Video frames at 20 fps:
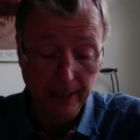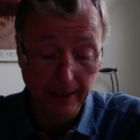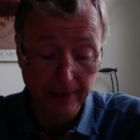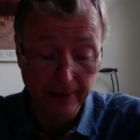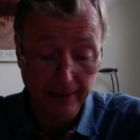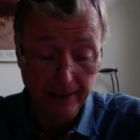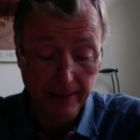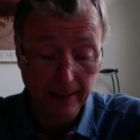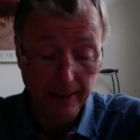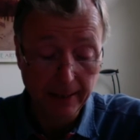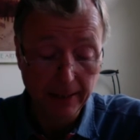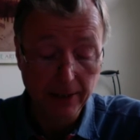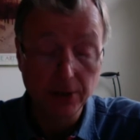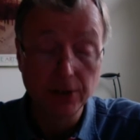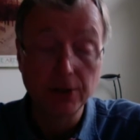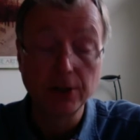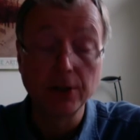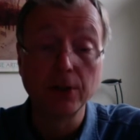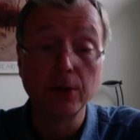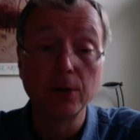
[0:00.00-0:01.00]
and this
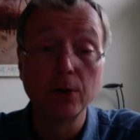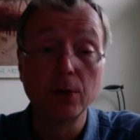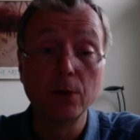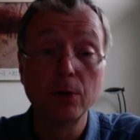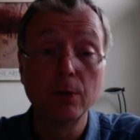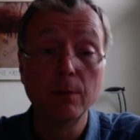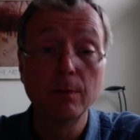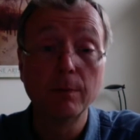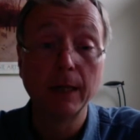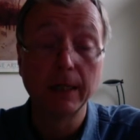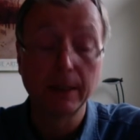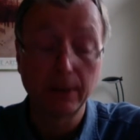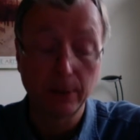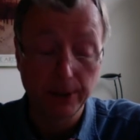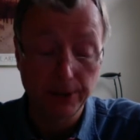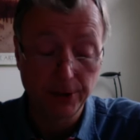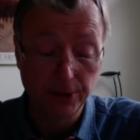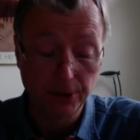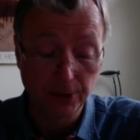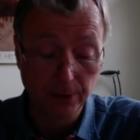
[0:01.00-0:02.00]
leads to my
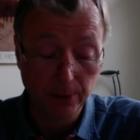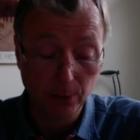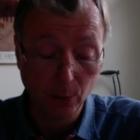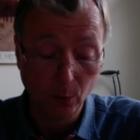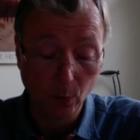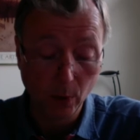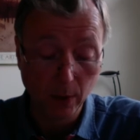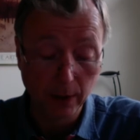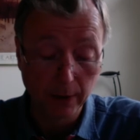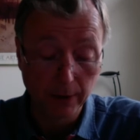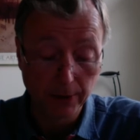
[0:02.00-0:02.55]
question 1.